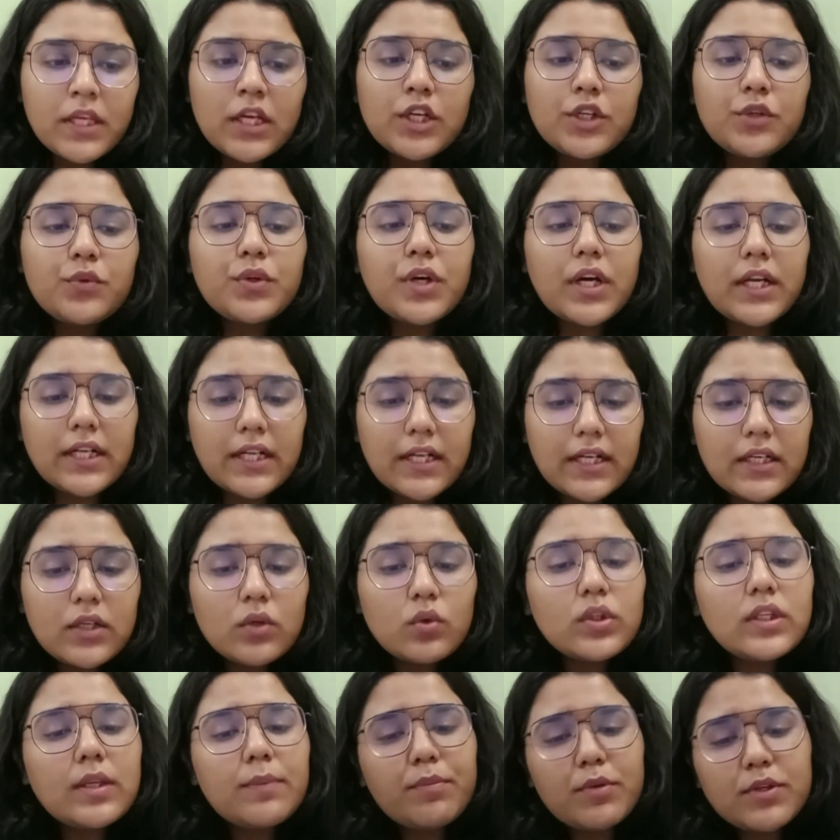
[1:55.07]
to
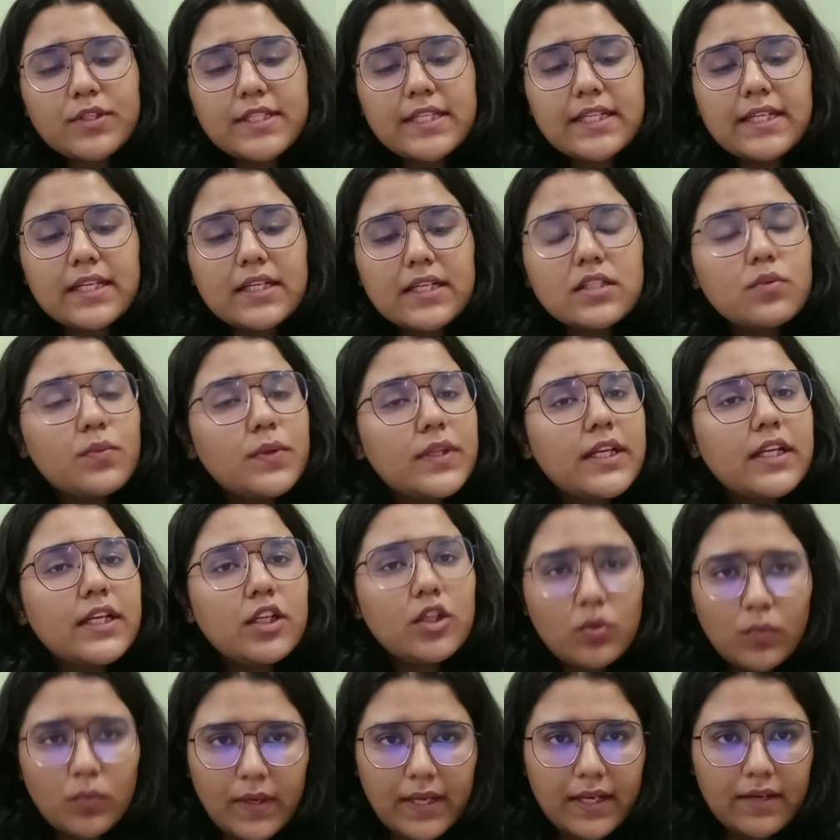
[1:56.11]
conclude the proceedings within
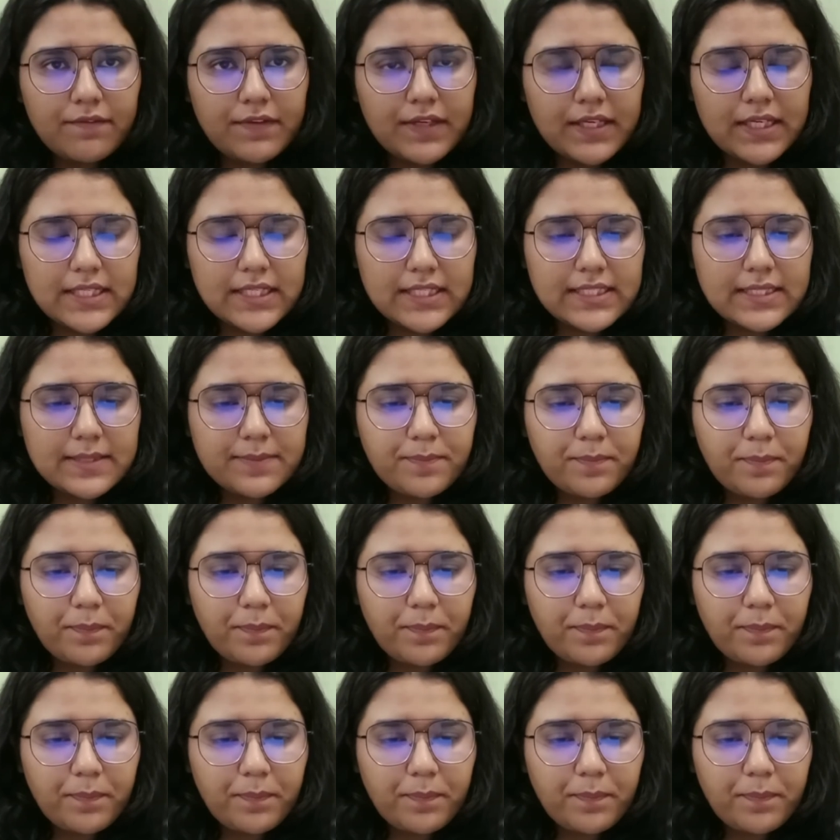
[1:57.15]
12 weeks.